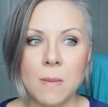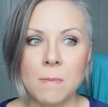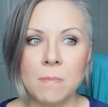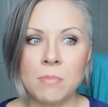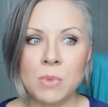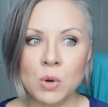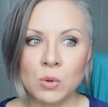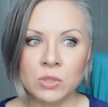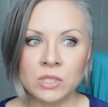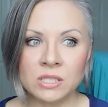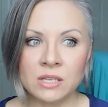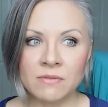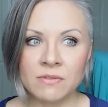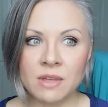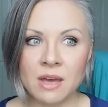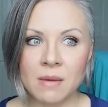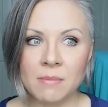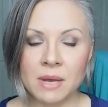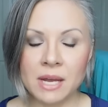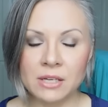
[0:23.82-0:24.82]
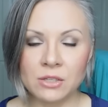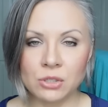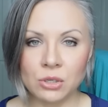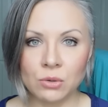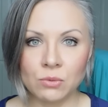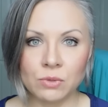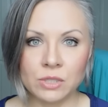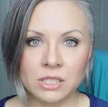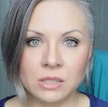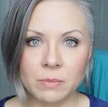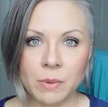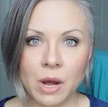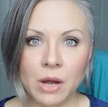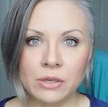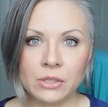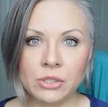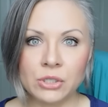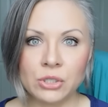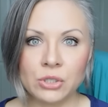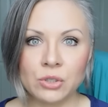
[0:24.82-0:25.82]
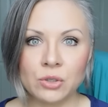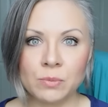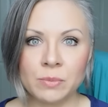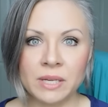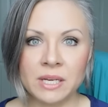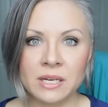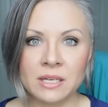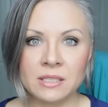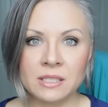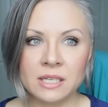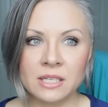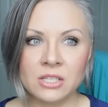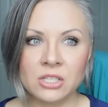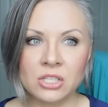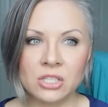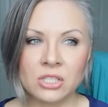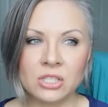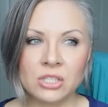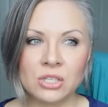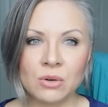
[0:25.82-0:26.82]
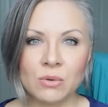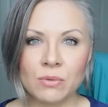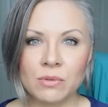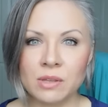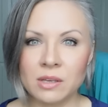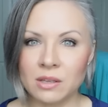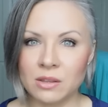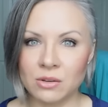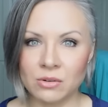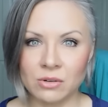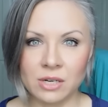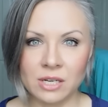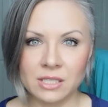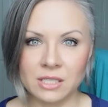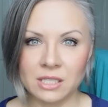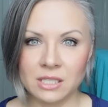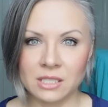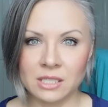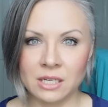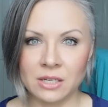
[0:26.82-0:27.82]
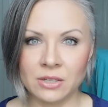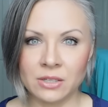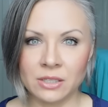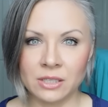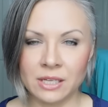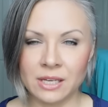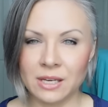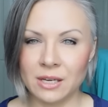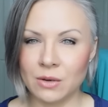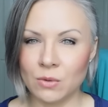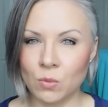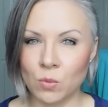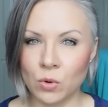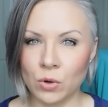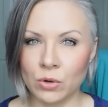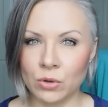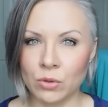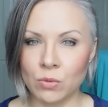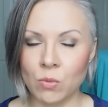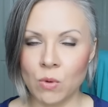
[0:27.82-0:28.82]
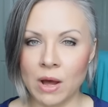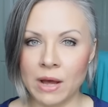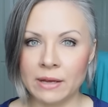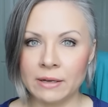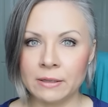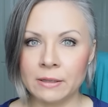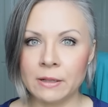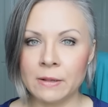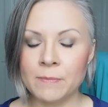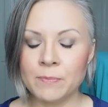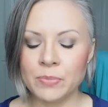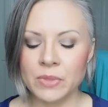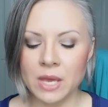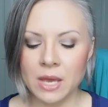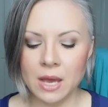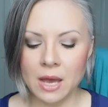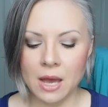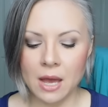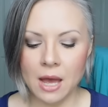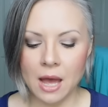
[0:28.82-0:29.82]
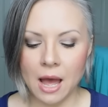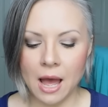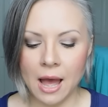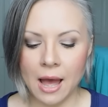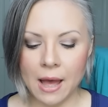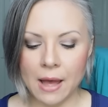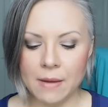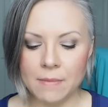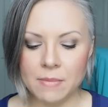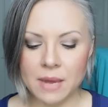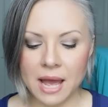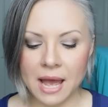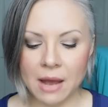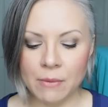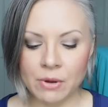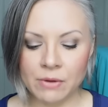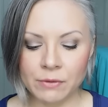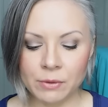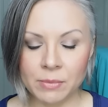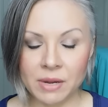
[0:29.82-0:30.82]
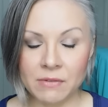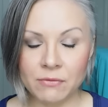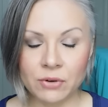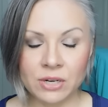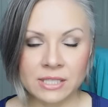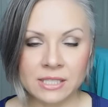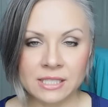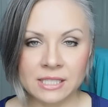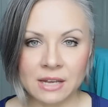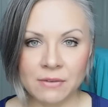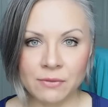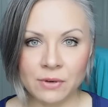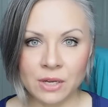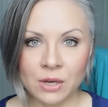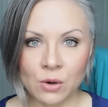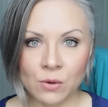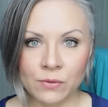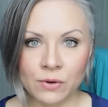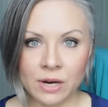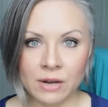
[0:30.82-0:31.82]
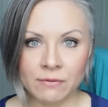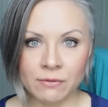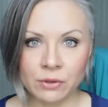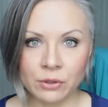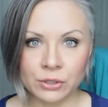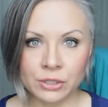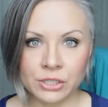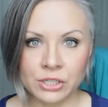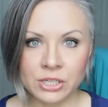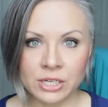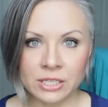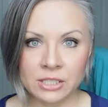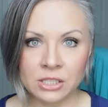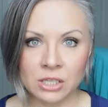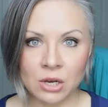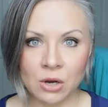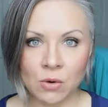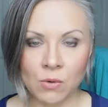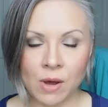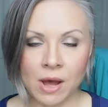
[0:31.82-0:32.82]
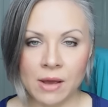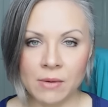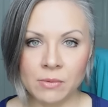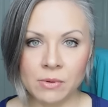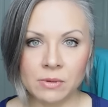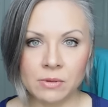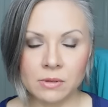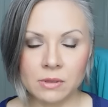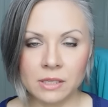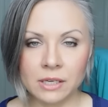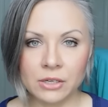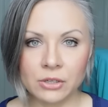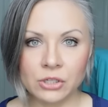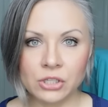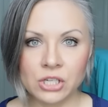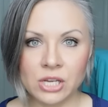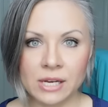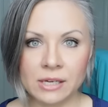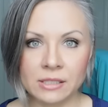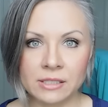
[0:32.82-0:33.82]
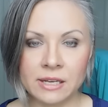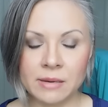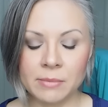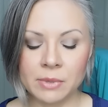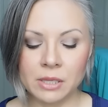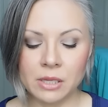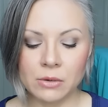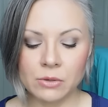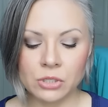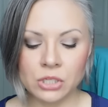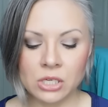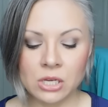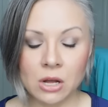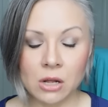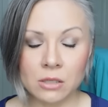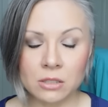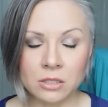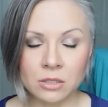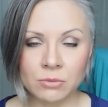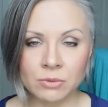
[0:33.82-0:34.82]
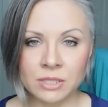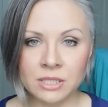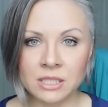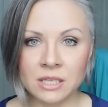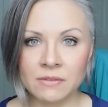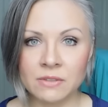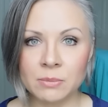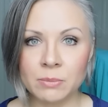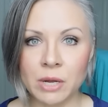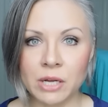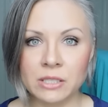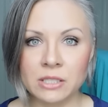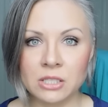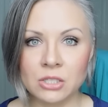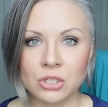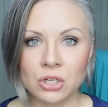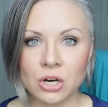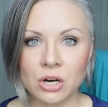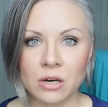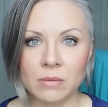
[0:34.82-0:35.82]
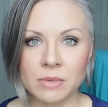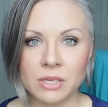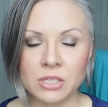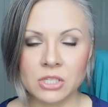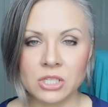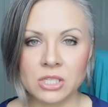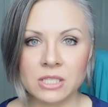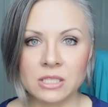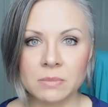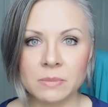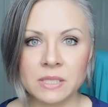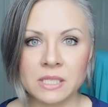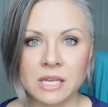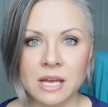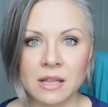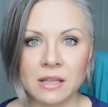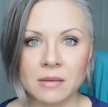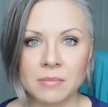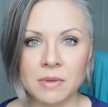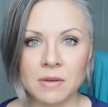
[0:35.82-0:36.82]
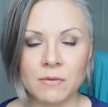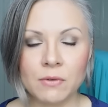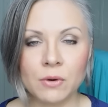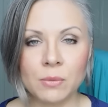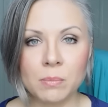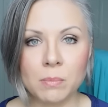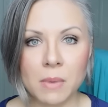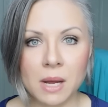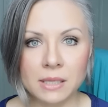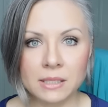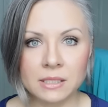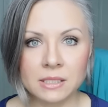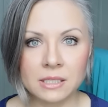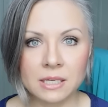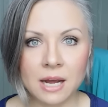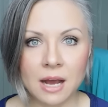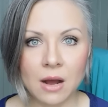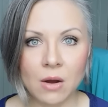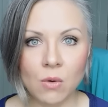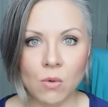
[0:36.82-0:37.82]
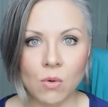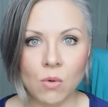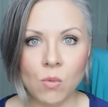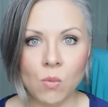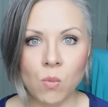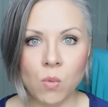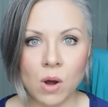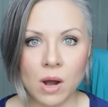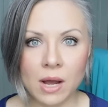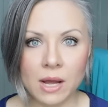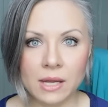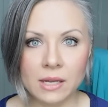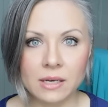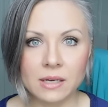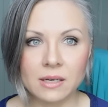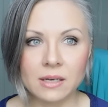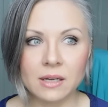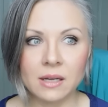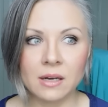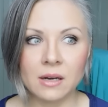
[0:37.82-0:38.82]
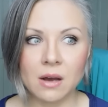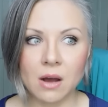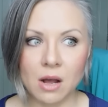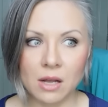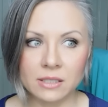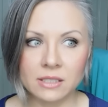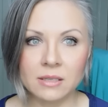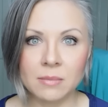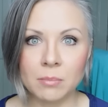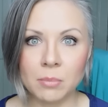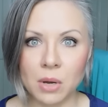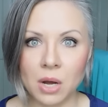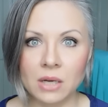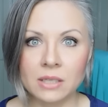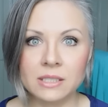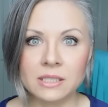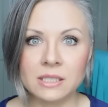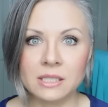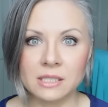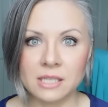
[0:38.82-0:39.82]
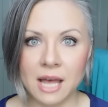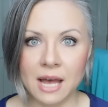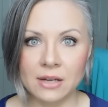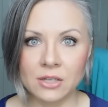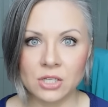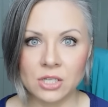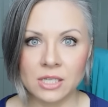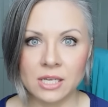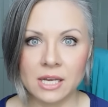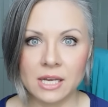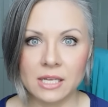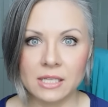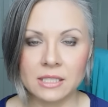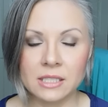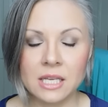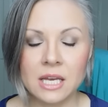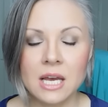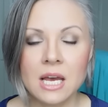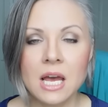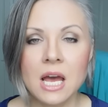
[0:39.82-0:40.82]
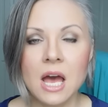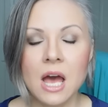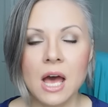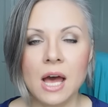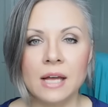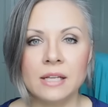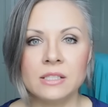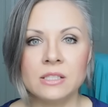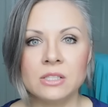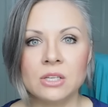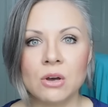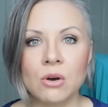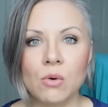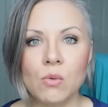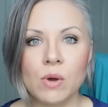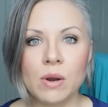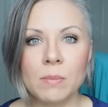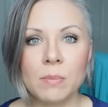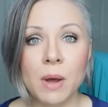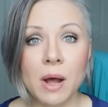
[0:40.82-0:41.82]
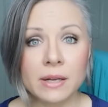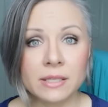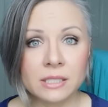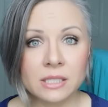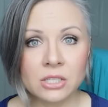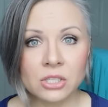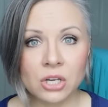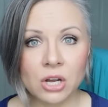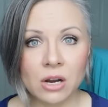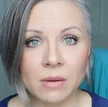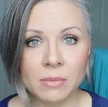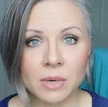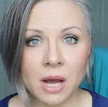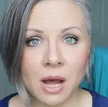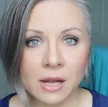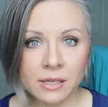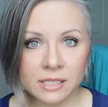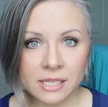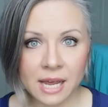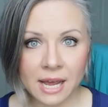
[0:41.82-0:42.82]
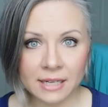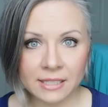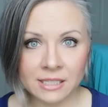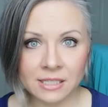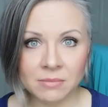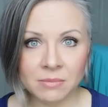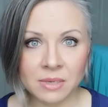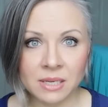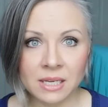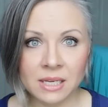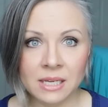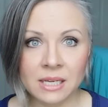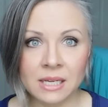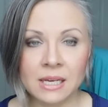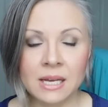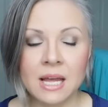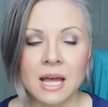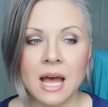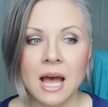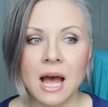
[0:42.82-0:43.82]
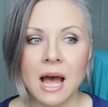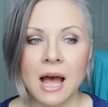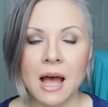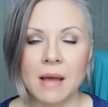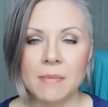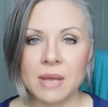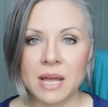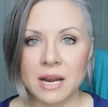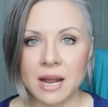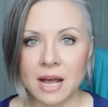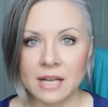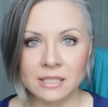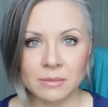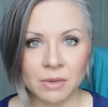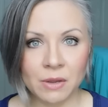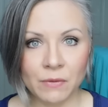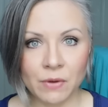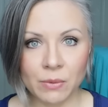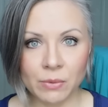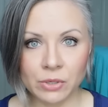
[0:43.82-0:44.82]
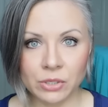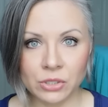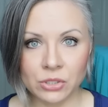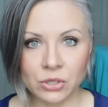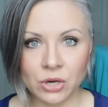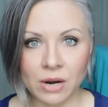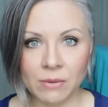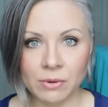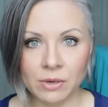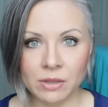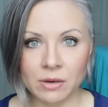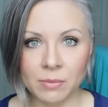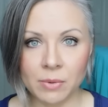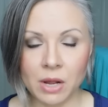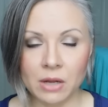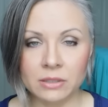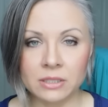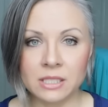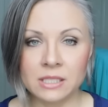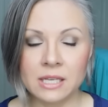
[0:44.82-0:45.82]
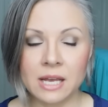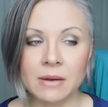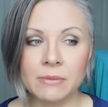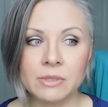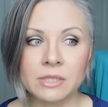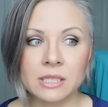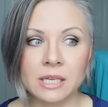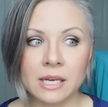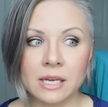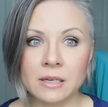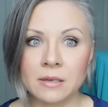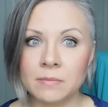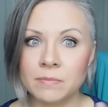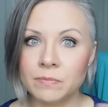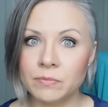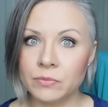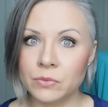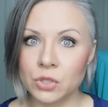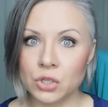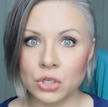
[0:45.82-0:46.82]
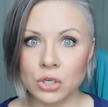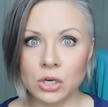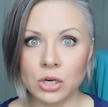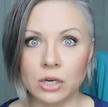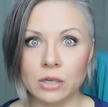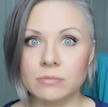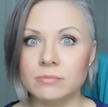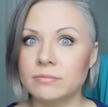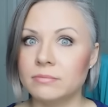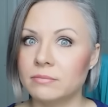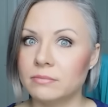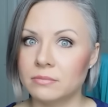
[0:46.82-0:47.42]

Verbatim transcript: most of them I don't respond to because I just don't think they're necessarily worthwhile. Um, however, my friend Stephanie over at Flourish XO, I will link her channel down below. She also receives BoxyCharm and she has been telling me for months now what an awesome box this actually is. And so when BoxyCharm contacted me um, and asked me if I wanted to try one of their boxes, I was like, sure.